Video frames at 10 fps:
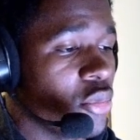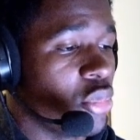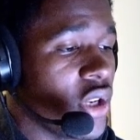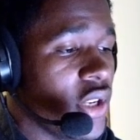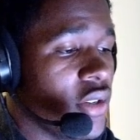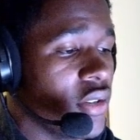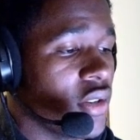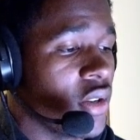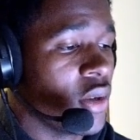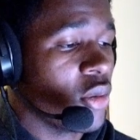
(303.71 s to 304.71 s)
pinning,
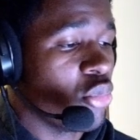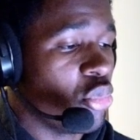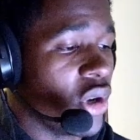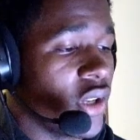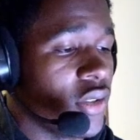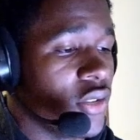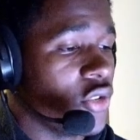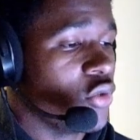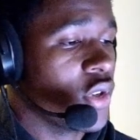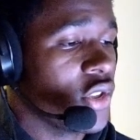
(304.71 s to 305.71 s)
but
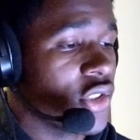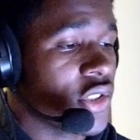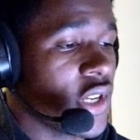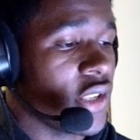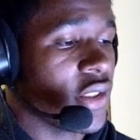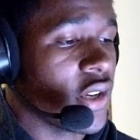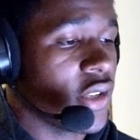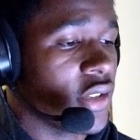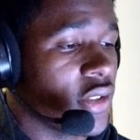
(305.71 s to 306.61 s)
you can just take that.